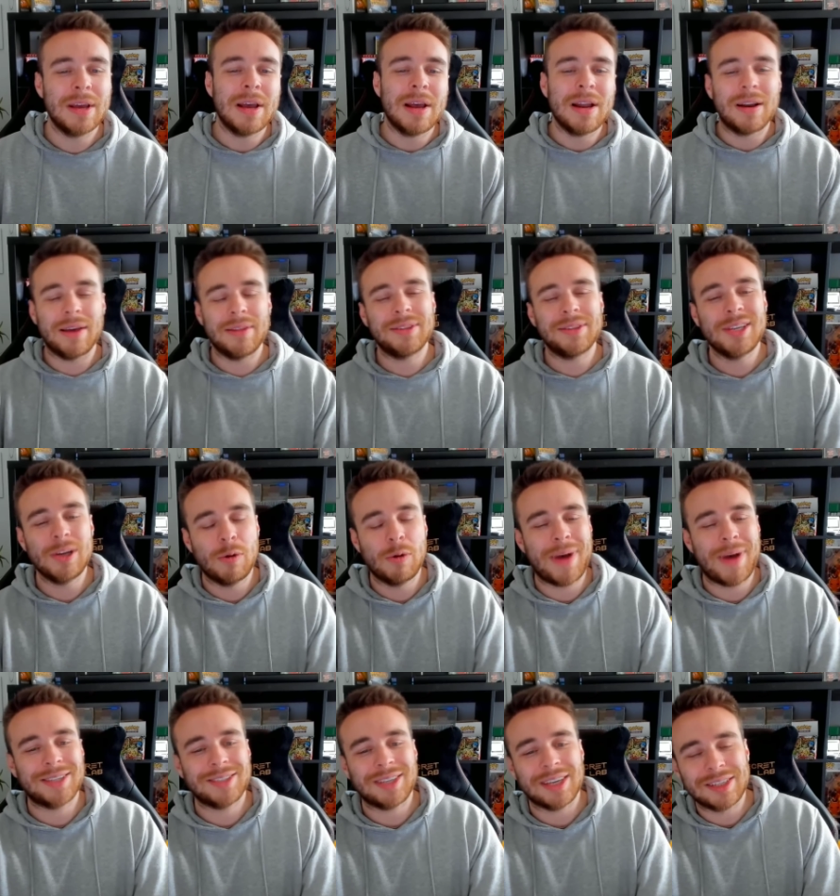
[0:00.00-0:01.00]
Like, the Teal
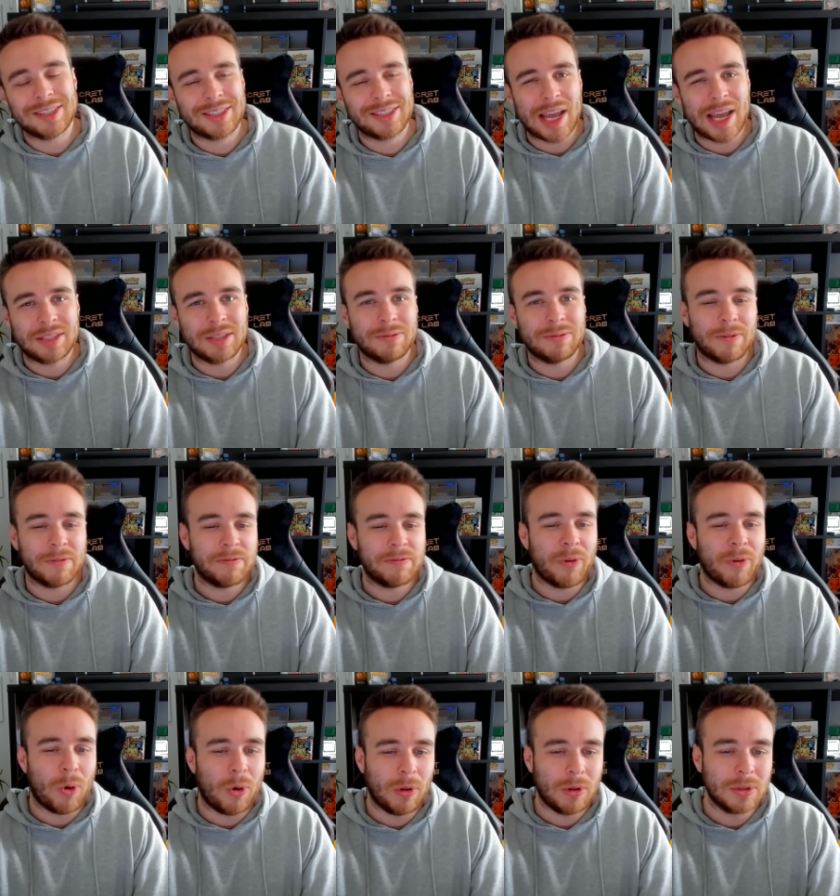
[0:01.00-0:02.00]
Mask is stated for
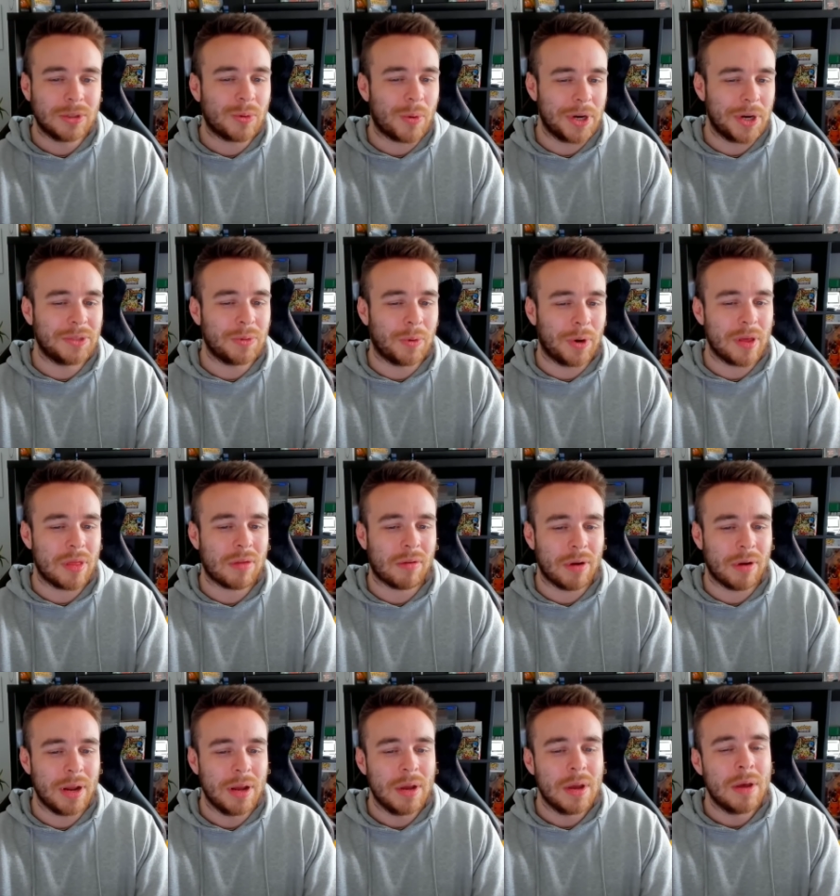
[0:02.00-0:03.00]
fall
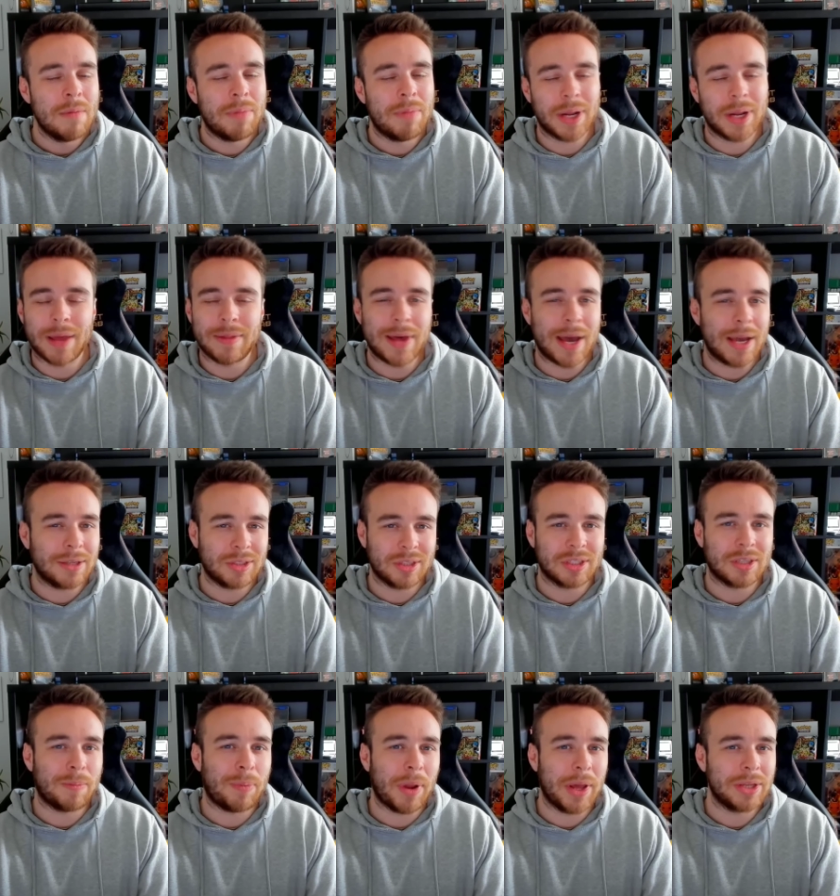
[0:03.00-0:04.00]
2023, but again, that is
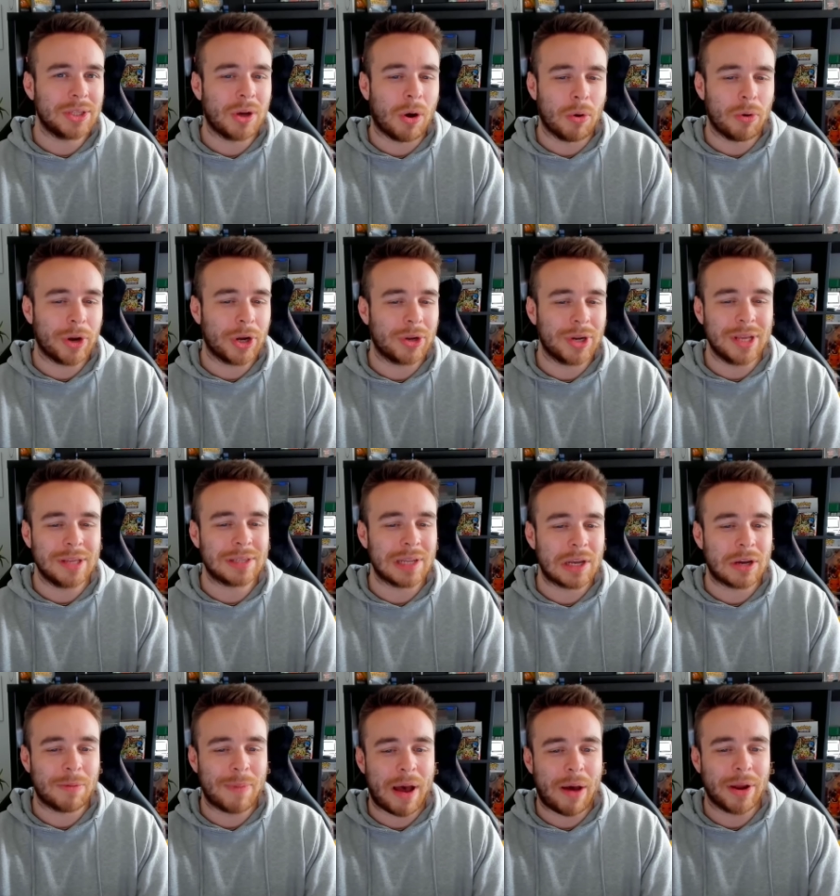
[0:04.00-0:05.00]
just a placeholder. It could
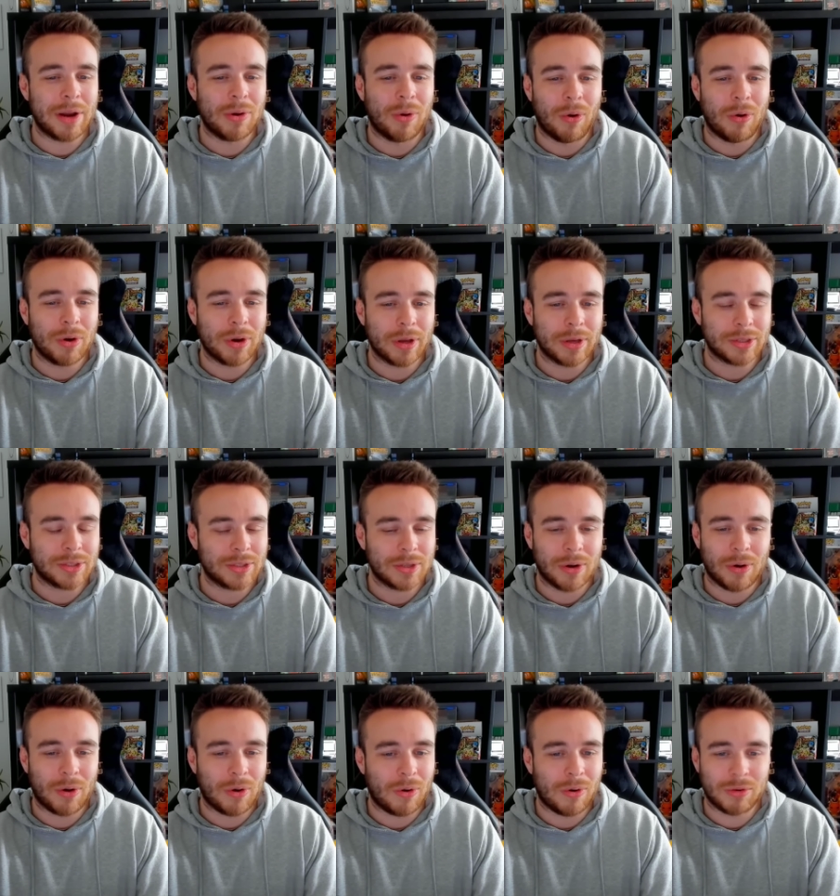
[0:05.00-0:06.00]
easily come out in August
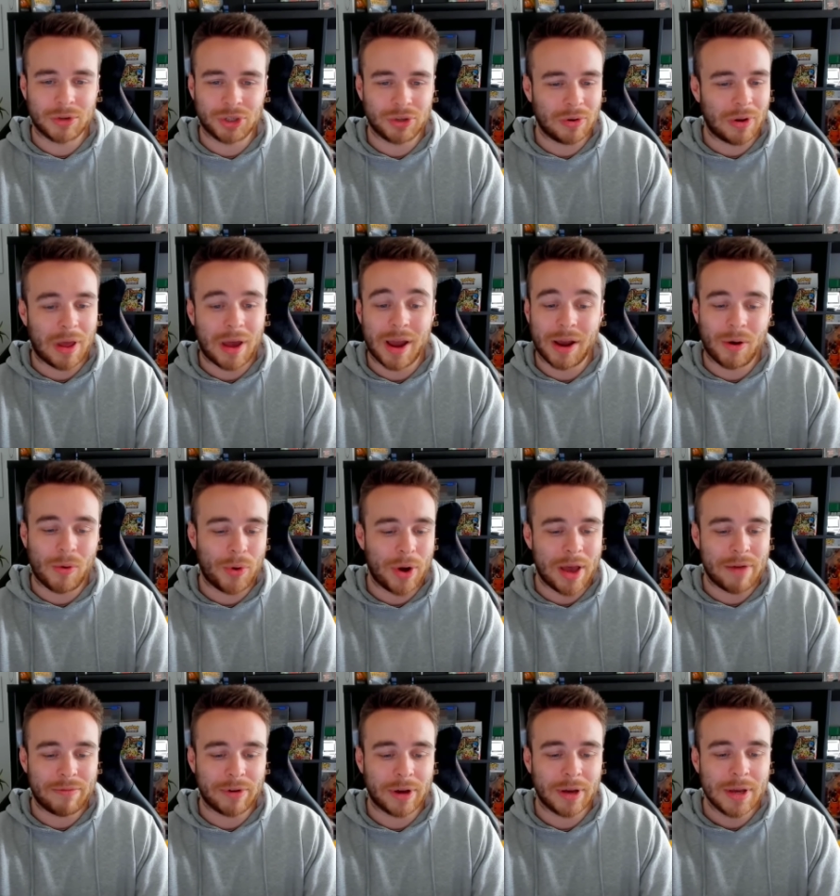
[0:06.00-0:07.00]
or July or
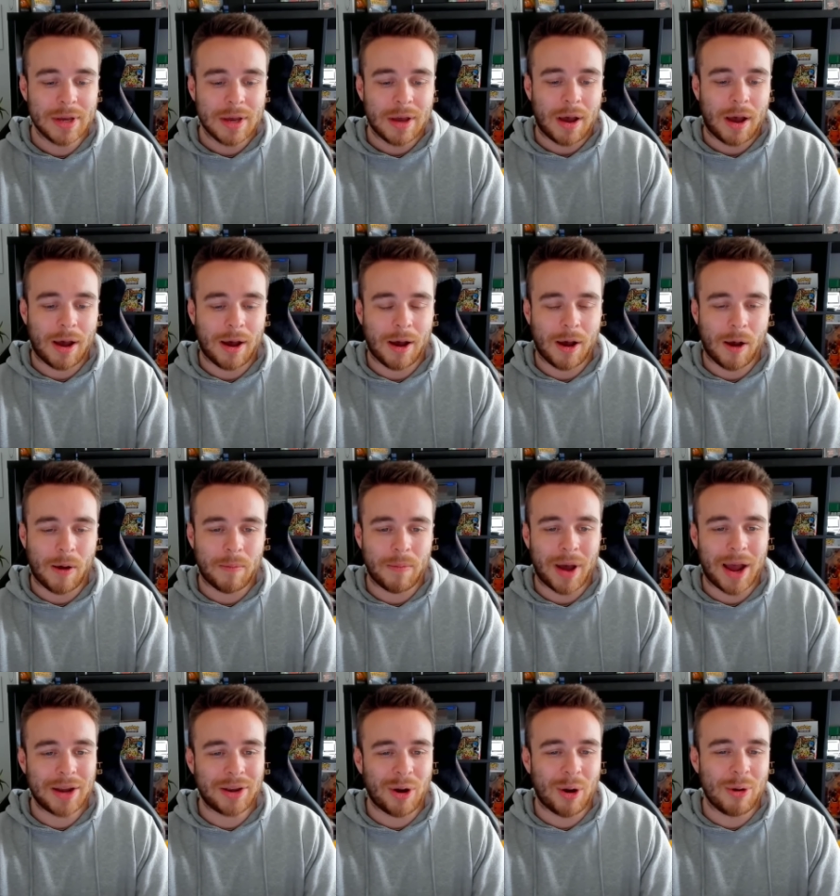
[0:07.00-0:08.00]
whatever.
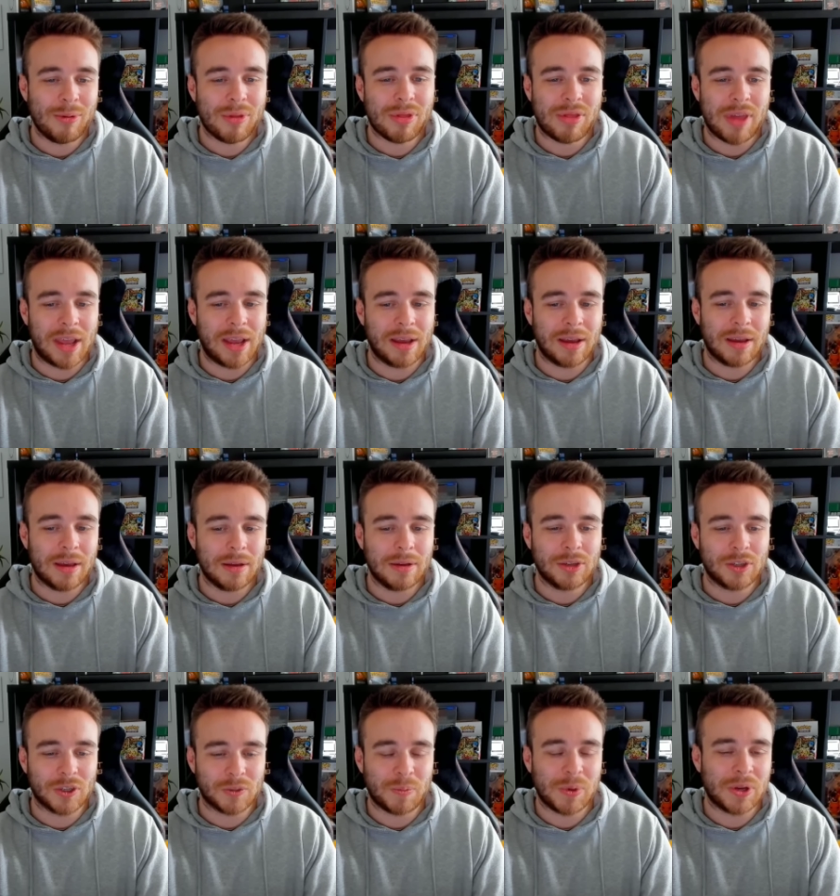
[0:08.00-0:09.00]
I don't think
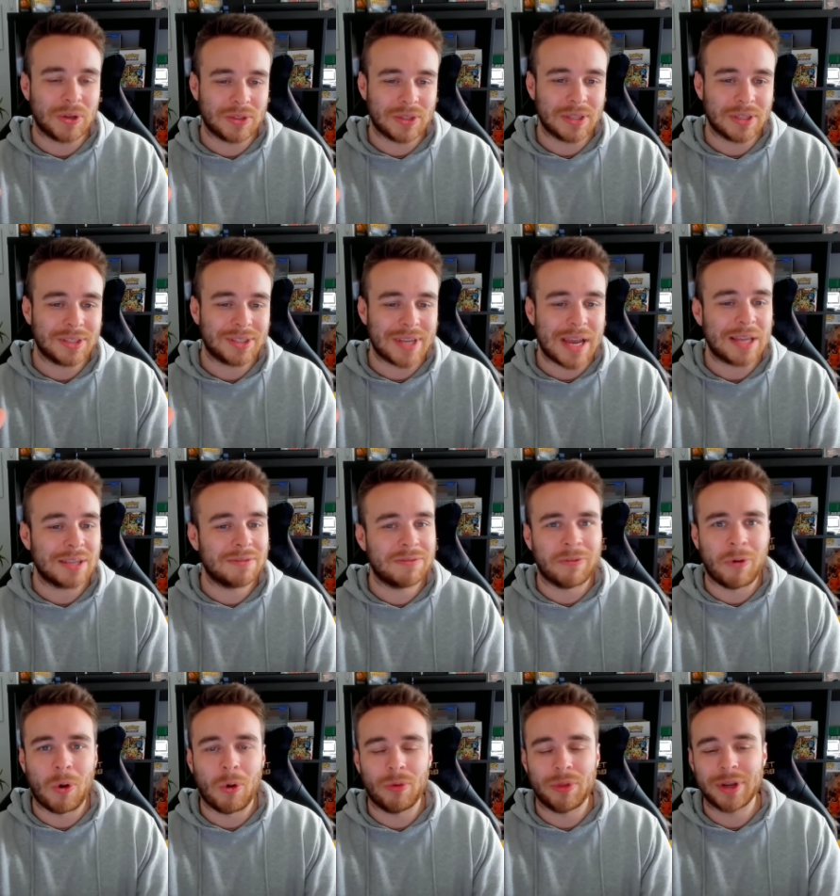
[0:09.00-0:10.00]
just because it says
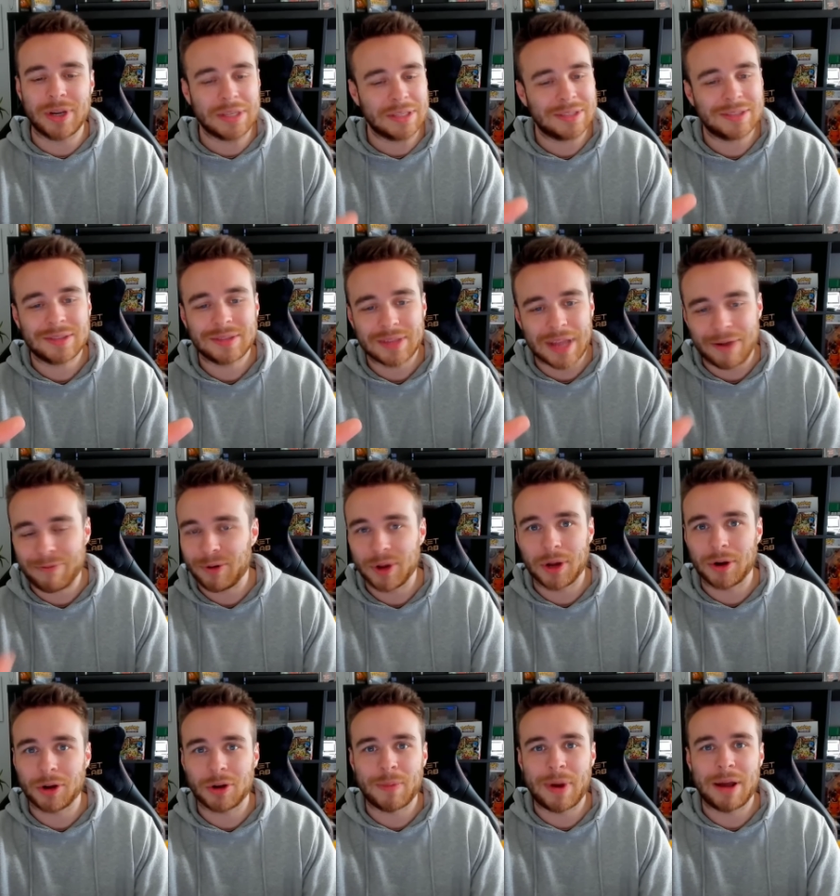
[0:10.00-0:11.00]
fall that it's
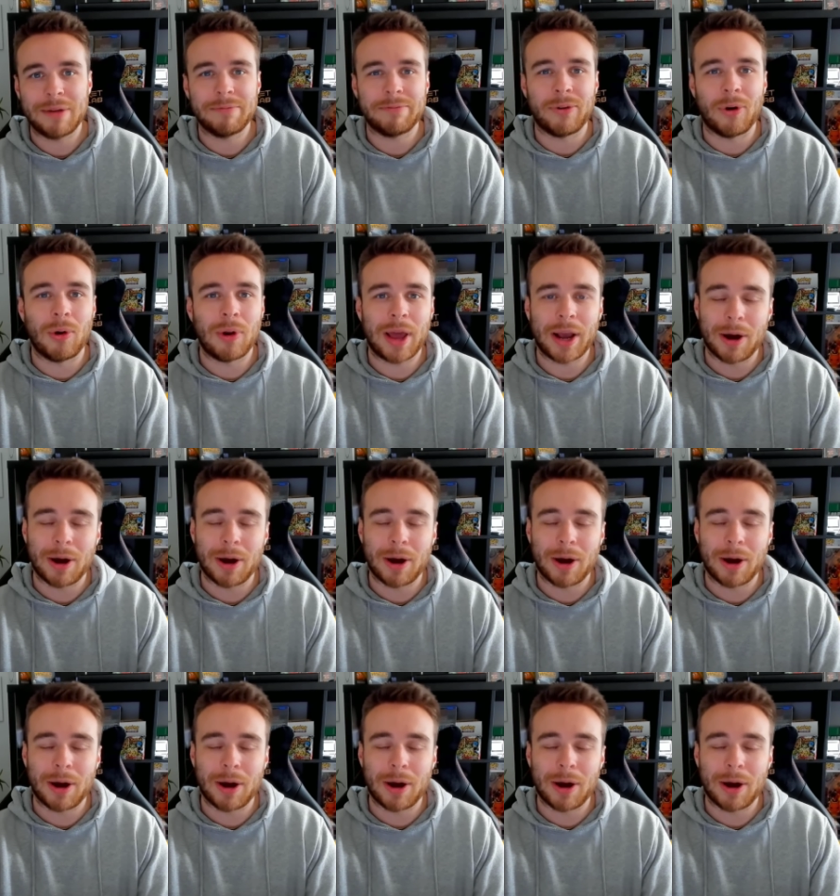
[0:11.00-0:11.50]
definitely got to come out in fall.